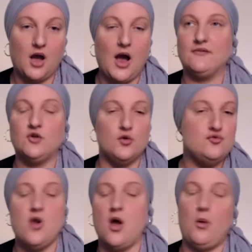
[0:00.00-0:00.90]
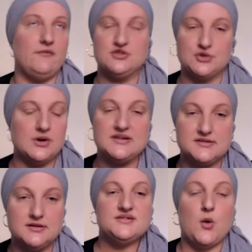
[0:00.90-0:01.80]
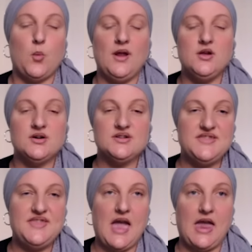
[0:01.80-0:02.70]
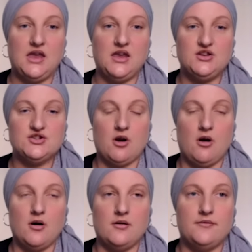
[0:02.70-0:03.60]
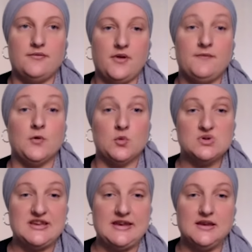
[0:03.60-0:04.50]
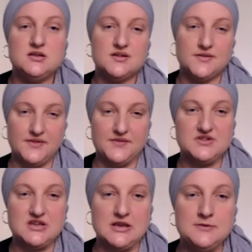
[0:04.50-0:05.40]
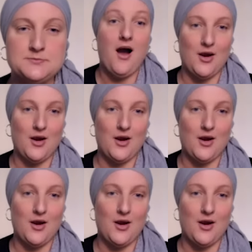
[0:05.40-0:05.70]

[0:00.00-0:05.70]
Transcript: I have got no other choice. So when I got to the age of 14 to 15,